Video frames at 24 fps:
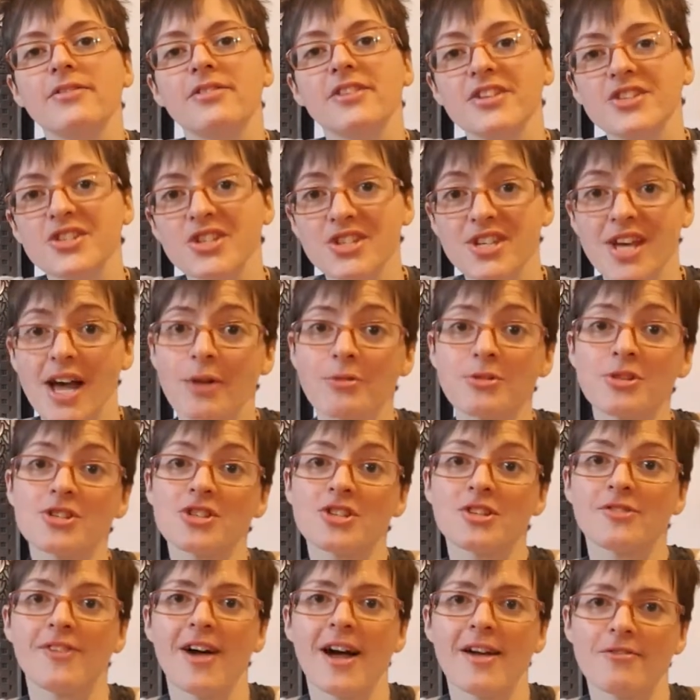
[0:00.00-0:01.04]
This is how to
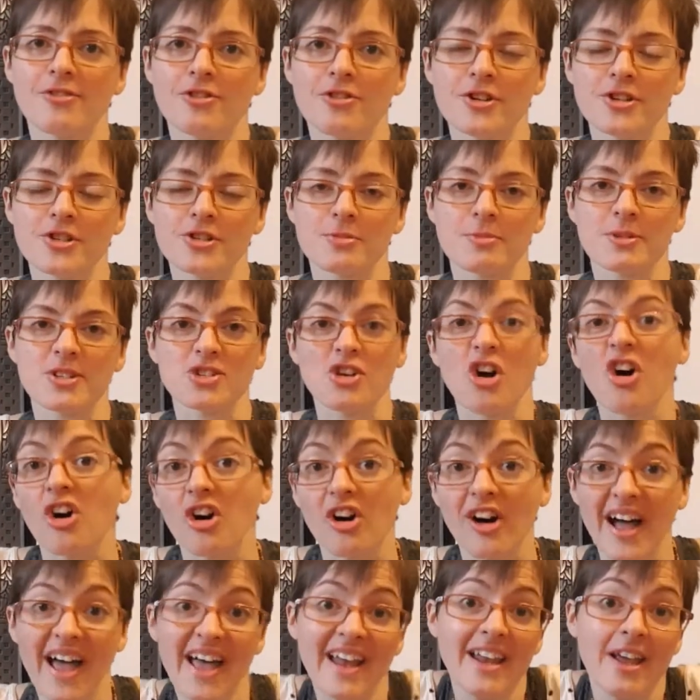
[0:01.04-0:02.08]
survive Christmas
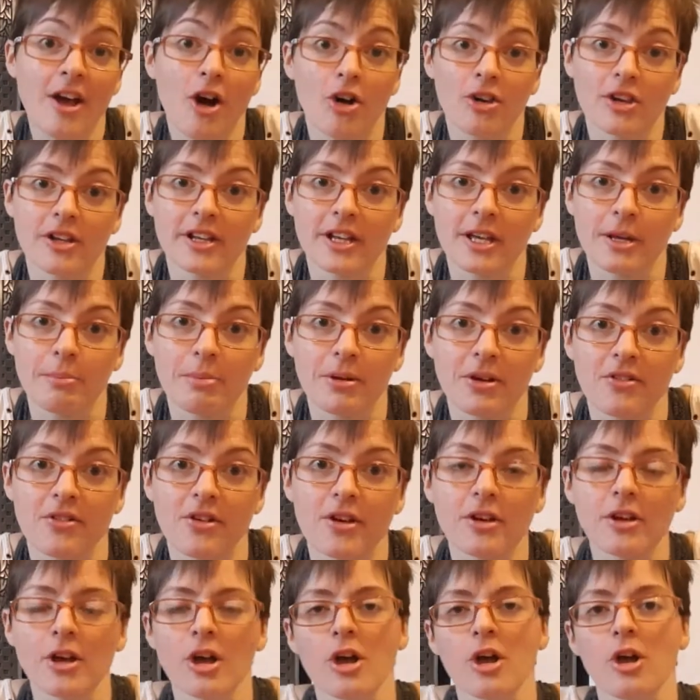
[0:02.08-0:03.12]
or any holiday
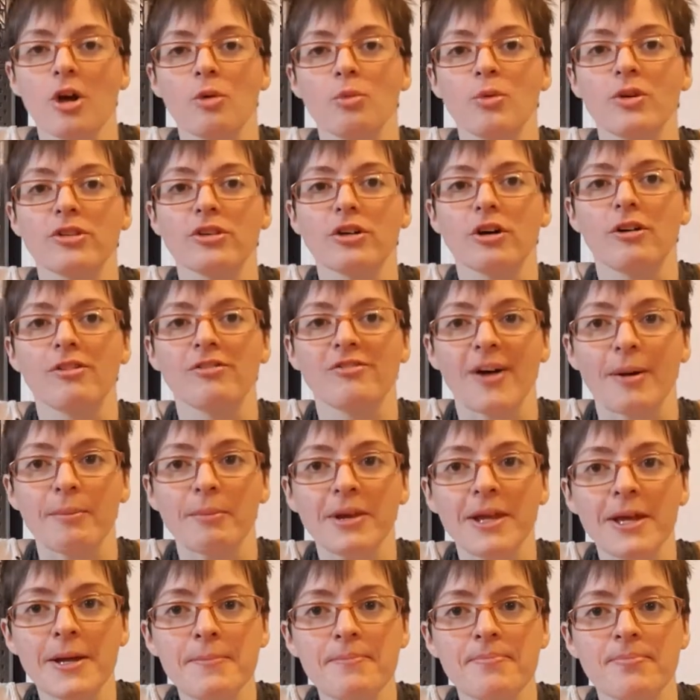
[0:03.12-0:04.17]
period with your
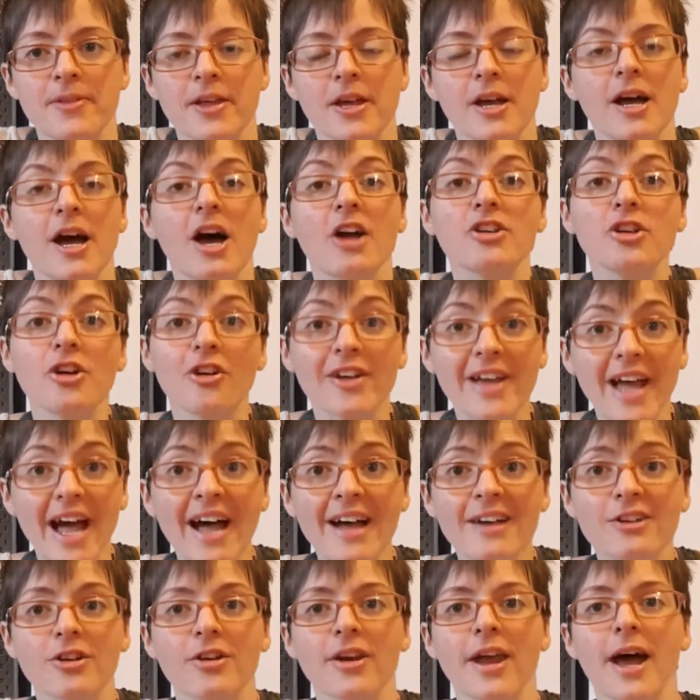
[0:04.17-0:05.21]
family, and your
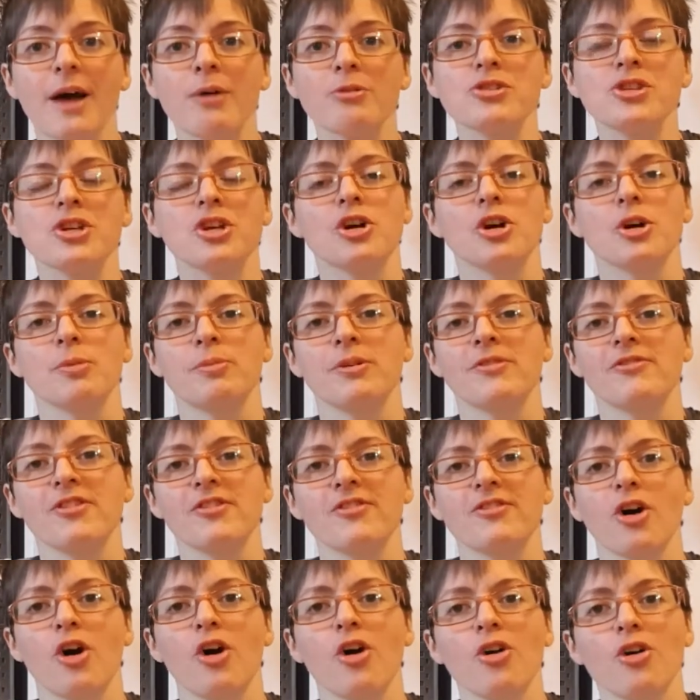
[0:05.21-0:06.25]
guide on how to cope if
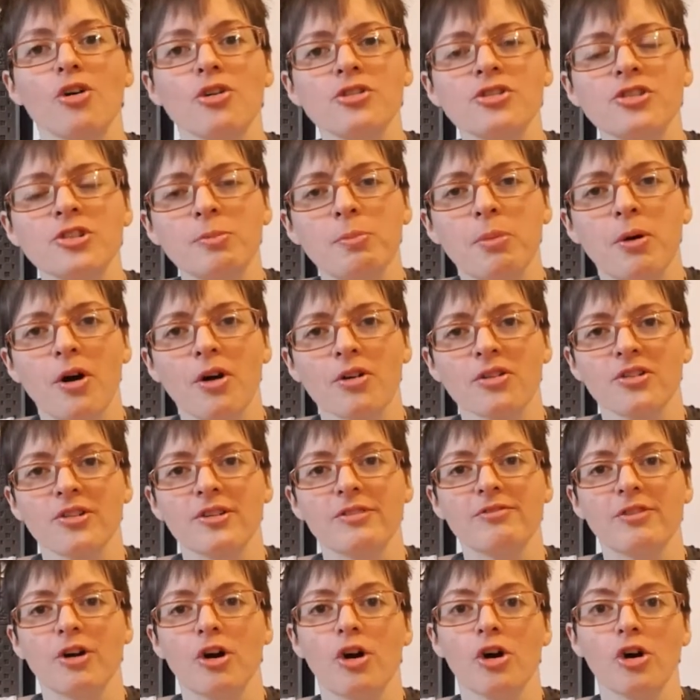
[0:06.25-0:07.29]
you've got
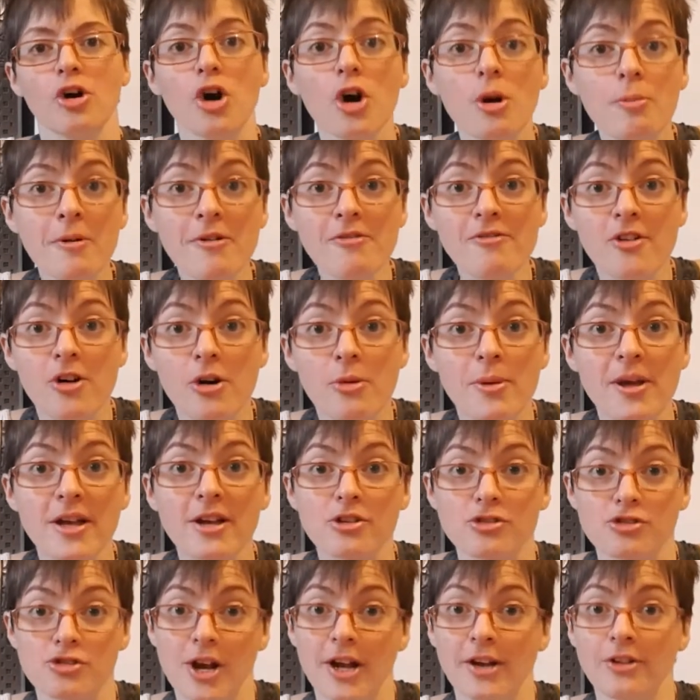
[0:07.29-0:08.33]
unsupportive or
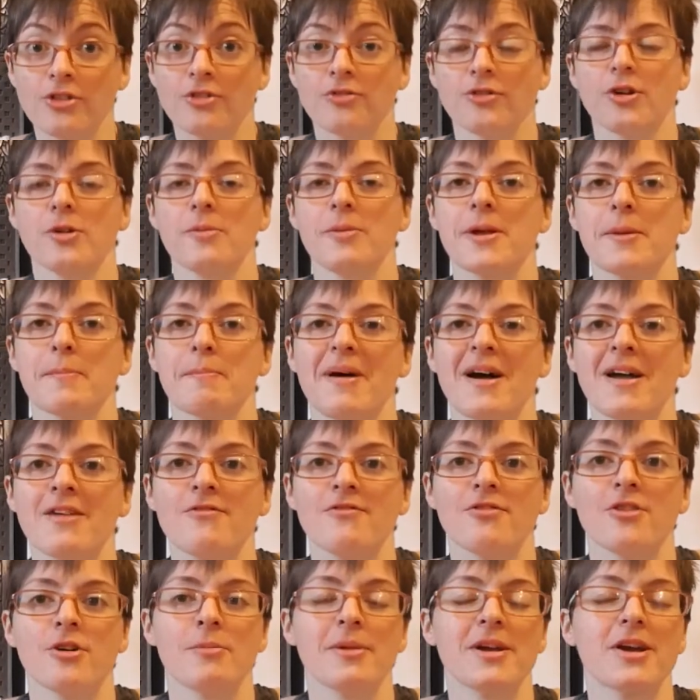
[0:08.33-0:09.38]
homophobic, transphobic,
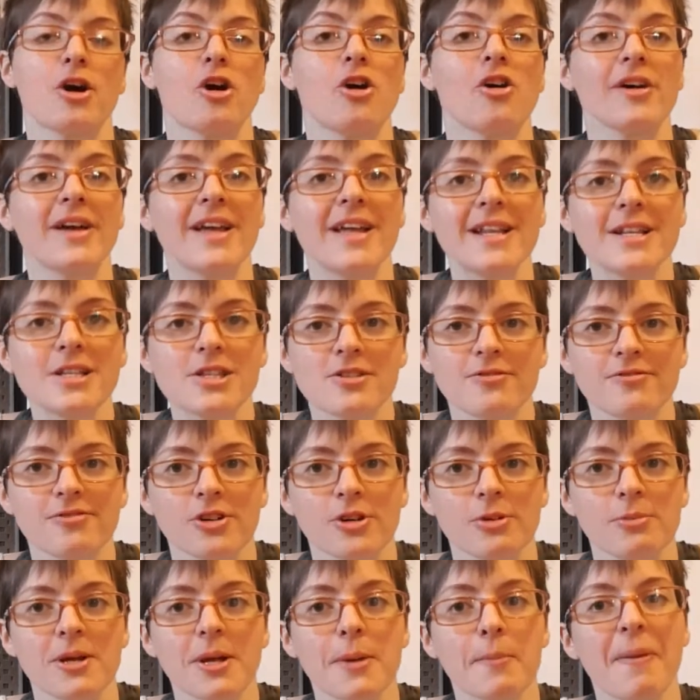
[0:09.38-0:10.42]
biphobic or
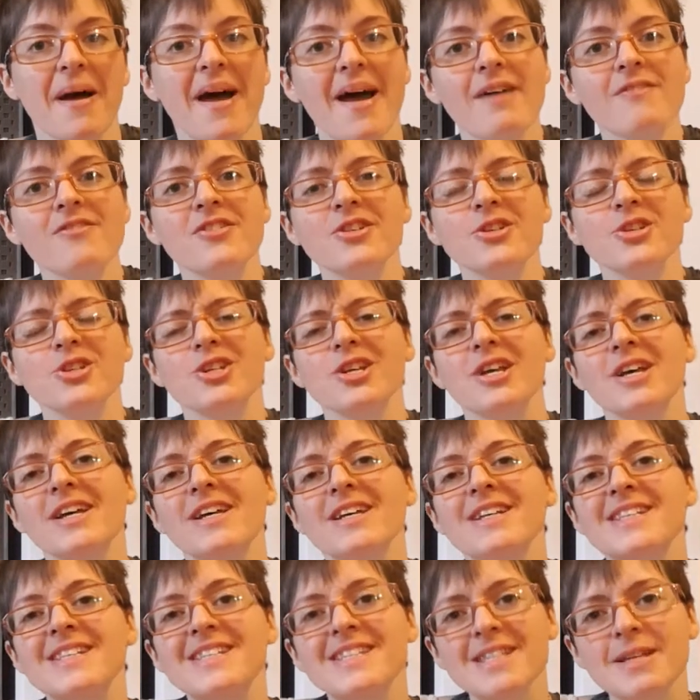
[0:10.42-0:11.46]
interphobic parents,
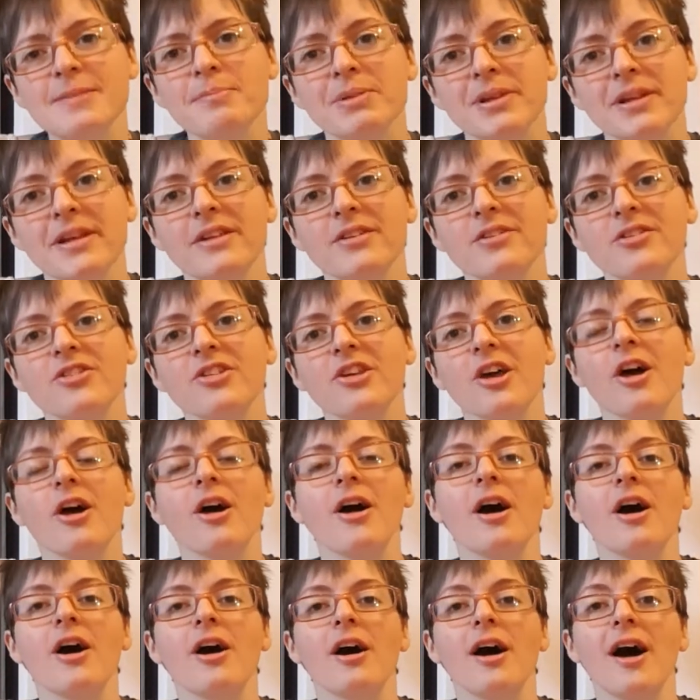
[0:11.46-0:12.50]
siblings
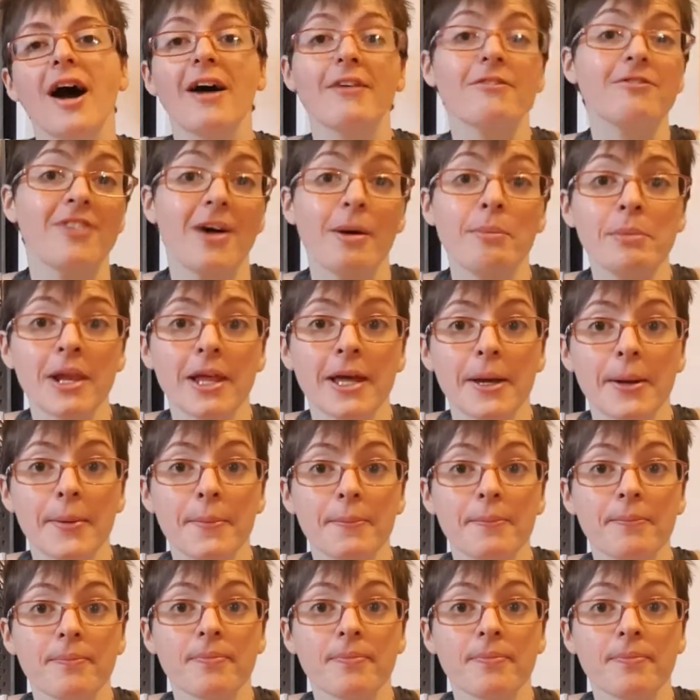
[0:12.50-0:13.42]
and family.